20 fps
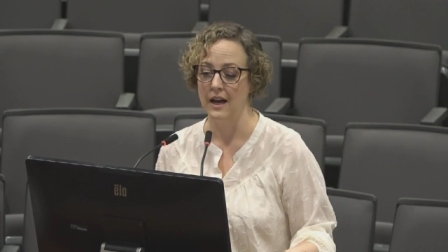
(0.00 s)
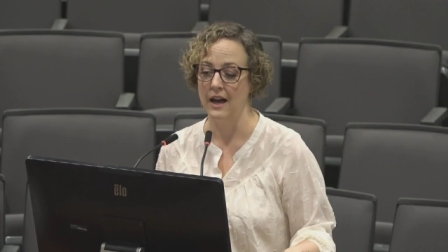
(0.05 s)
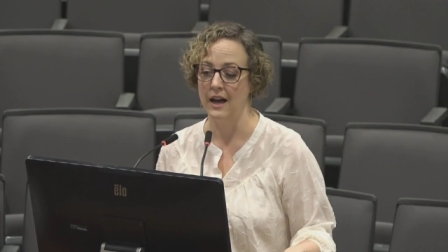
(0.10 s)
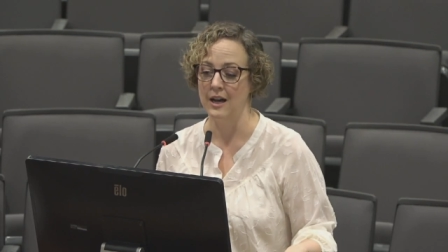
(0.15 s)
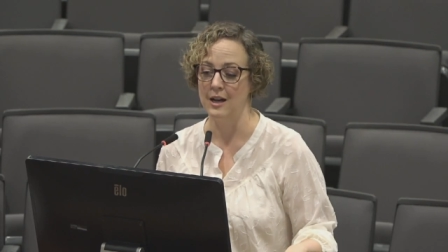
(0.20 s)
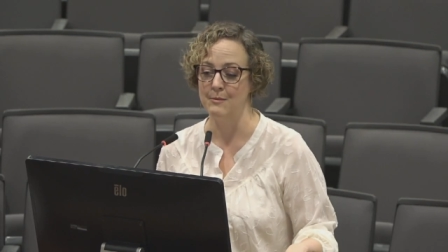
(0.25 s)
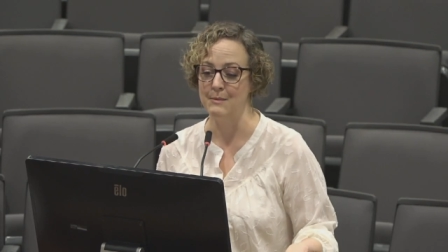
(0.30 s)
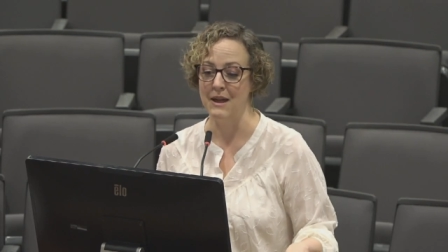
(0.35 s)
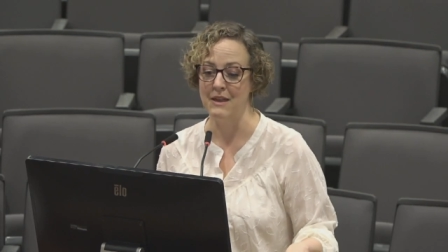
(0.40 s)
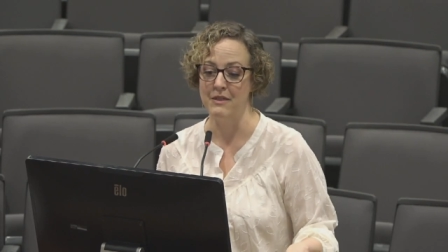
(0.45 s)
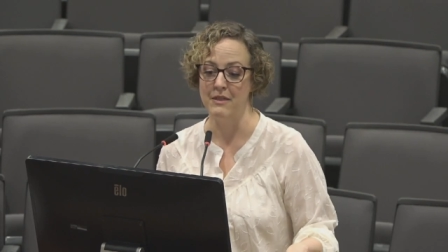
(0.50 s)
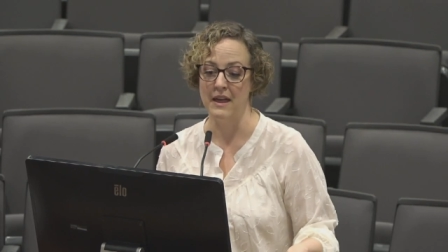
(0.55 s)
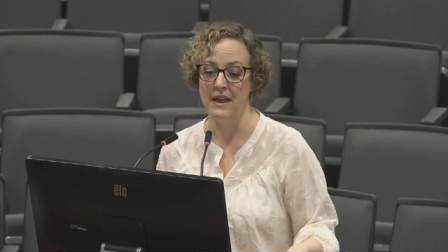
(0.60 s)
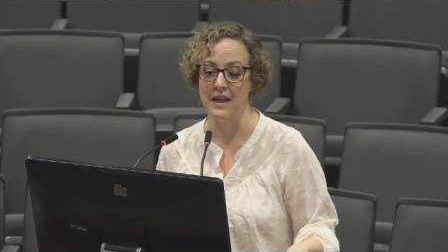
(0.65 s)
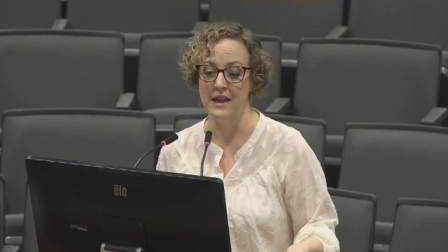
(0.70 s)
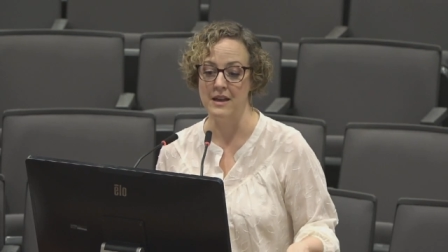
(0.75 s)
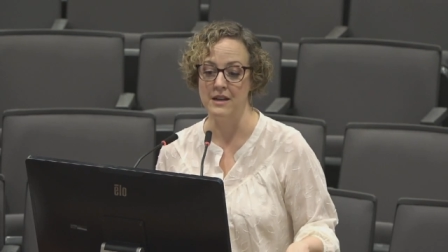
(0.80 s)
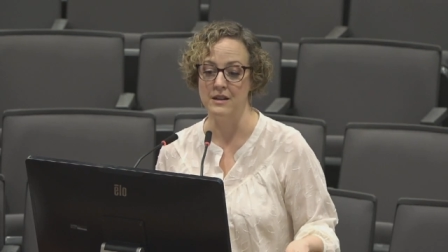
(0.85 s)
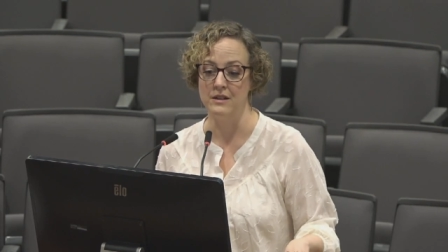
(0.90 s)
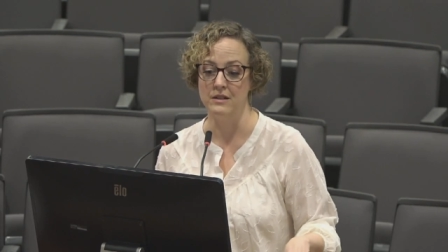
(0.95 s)
And
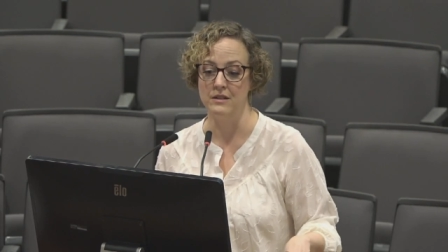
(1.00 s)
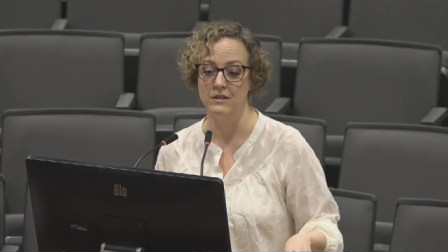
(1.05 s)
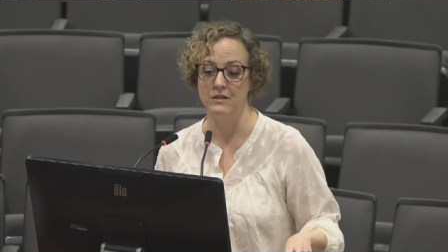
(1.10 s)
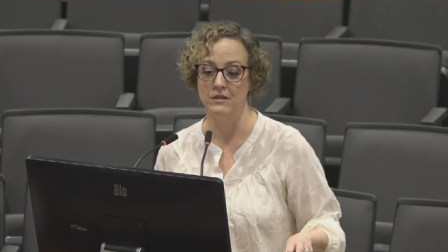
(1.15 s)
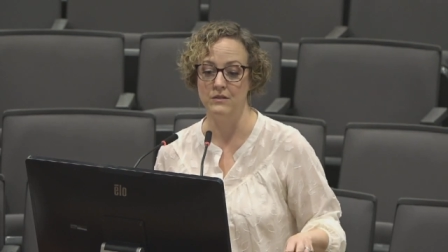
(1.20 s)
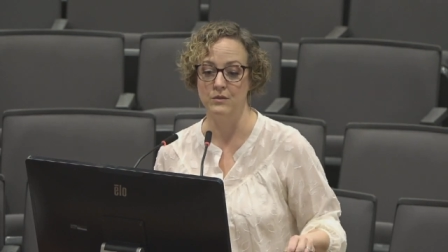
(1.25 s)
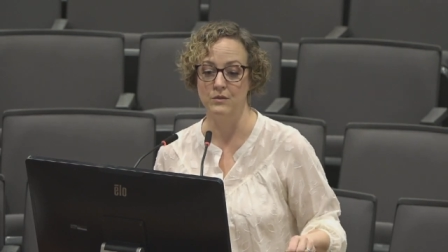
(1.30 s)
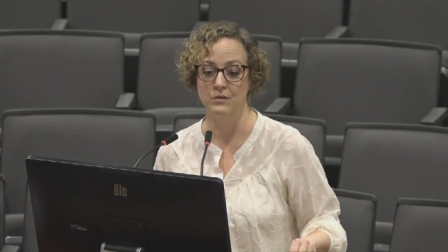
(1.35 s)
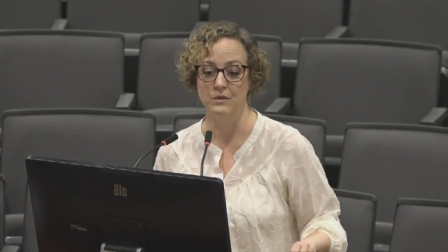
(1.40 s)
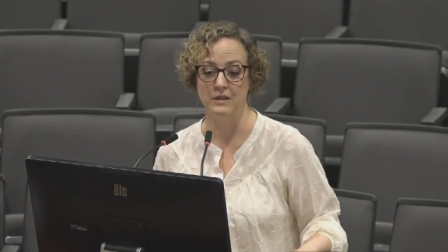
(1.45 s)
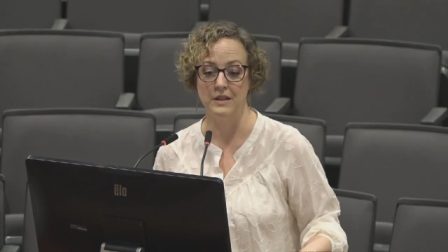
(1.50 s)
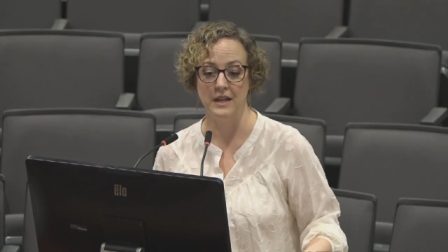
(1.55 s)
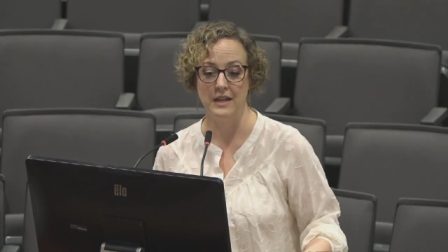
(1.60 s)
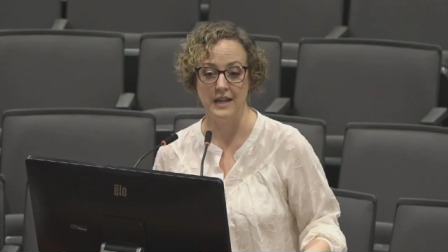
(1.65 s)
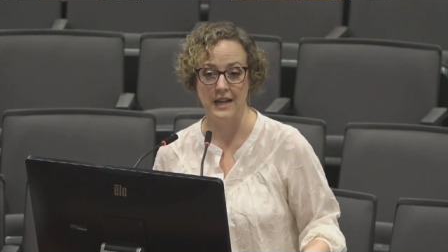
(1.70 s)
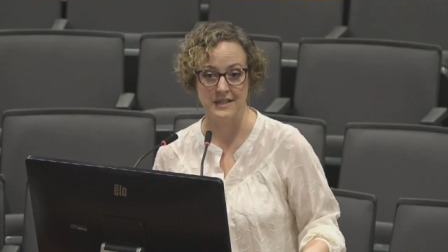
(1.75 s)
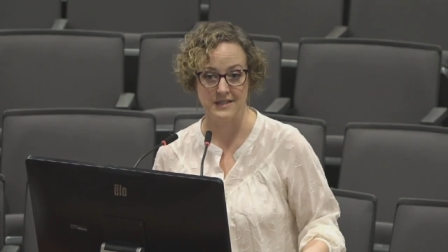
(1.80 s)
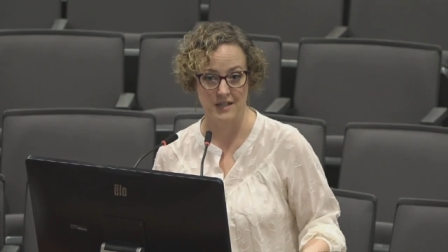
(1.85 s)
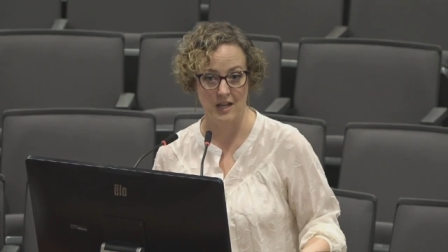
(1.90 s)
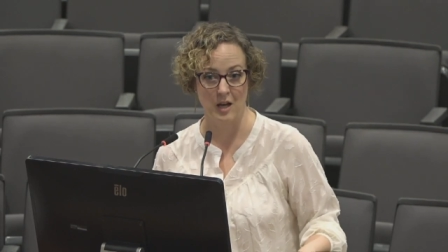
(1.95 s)
then
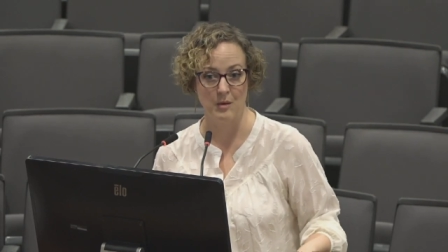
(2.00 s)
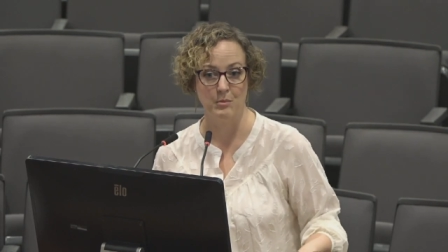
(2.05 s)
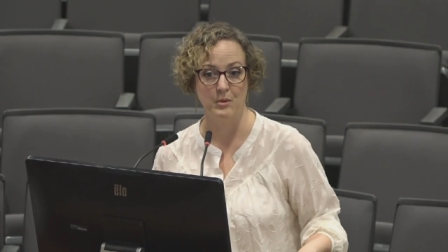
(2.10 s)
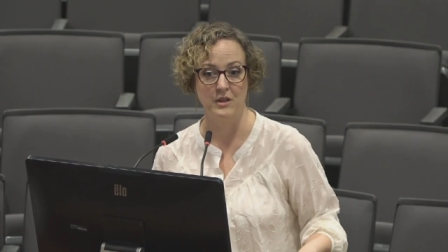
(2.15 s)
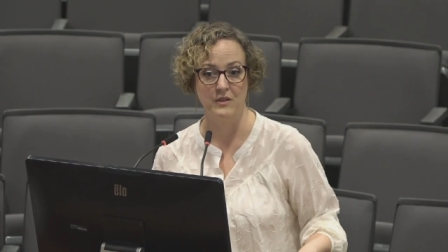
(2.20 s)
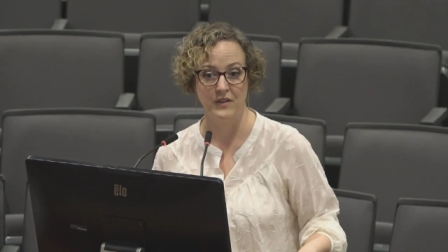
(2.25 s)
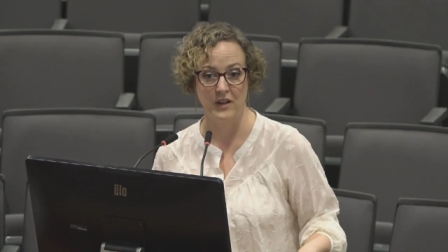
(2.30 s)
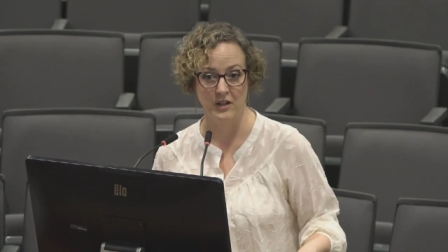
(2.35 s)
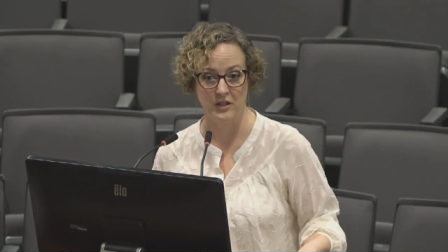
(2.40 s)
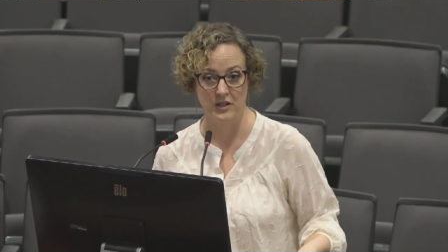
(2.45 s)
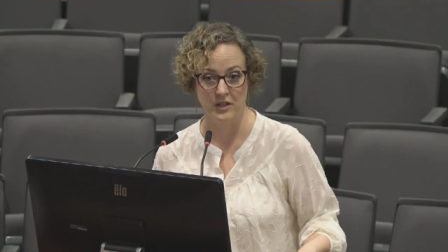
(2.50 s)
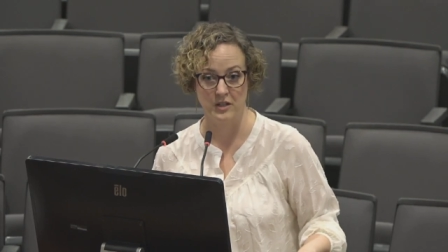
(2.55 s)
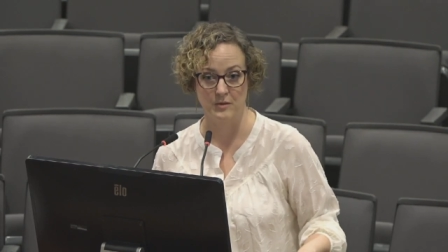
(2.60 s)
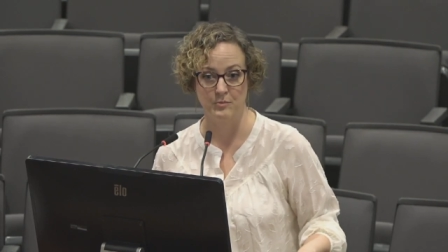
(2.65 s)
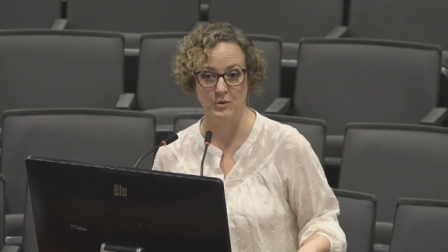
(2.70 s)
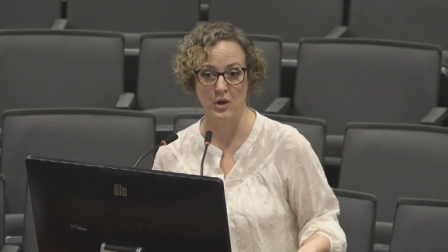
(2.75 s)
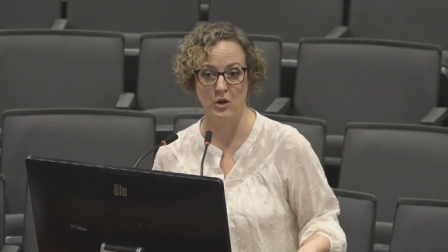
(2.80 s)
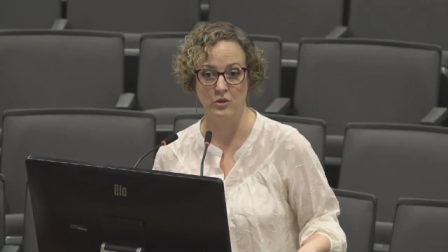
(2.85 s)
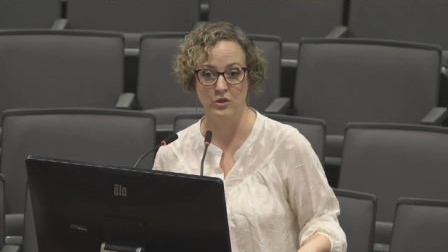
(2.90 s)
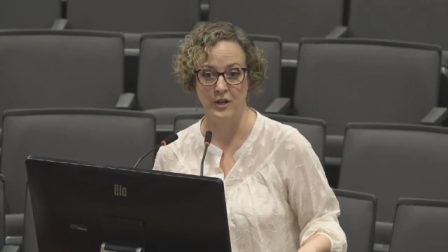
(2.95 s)
he has a couple of
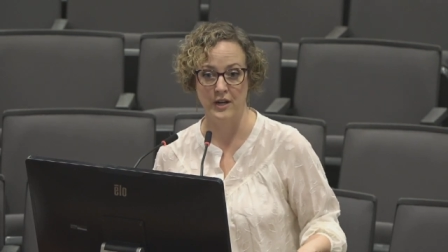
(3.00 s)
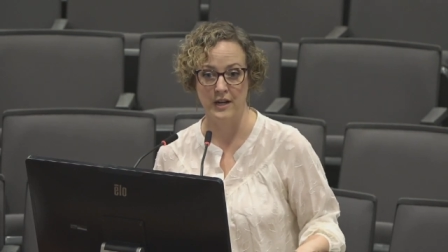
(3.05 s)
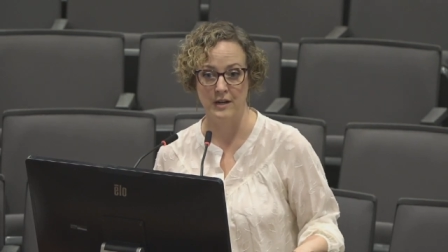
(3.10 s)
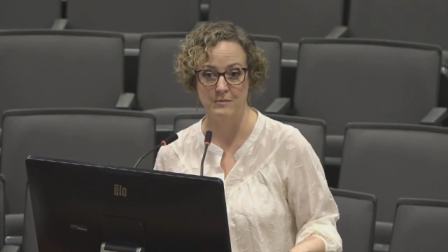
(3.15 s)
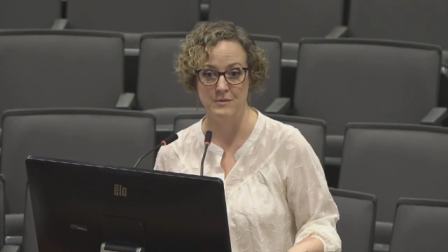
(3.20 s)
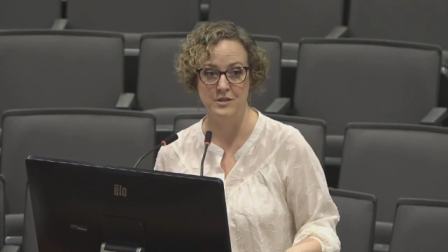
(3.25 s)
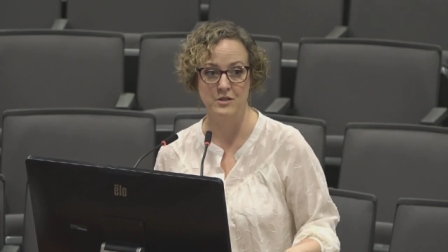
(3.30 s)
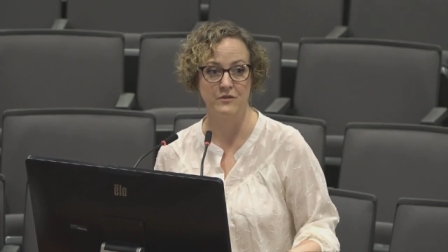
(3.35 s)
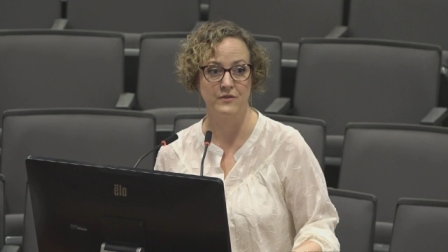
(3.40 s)
other programs,